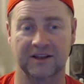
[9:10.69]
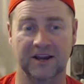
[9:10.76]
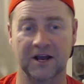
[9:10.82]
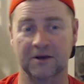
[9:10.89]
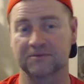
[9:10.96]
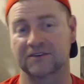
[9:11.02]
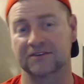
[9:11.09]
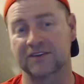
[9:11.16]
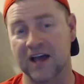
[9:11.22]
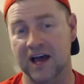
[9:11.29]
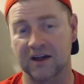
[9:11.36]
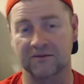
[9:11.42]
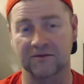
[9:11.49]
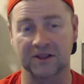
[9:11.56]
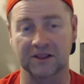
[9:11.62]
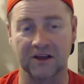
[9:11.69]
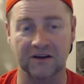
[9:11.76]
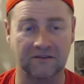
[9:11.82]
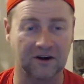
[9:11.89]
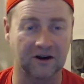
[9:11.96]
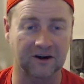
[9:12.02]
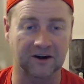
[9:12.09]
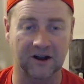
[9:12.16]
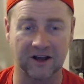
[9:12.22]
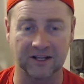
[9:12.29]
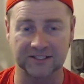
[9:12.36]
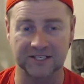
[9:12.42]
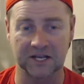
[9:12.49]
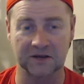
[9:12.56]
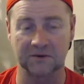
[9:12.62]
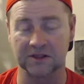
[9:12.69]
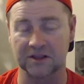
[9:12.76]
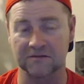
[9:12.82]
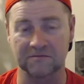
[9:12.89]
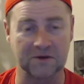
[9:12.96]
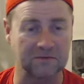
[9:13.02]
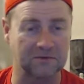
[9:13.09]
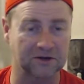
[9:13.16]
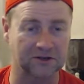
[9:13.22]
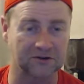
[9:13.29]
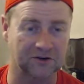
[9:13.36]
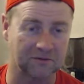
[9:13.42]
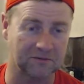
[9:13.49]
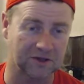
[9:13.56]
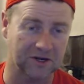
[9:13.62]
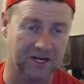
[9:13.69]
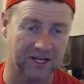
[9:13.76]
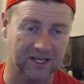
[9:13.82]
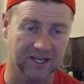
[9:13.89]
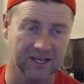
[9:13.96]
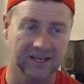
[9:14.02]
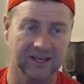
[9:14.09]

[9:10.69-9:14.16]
It helps us out. We love our content. We love people contributing.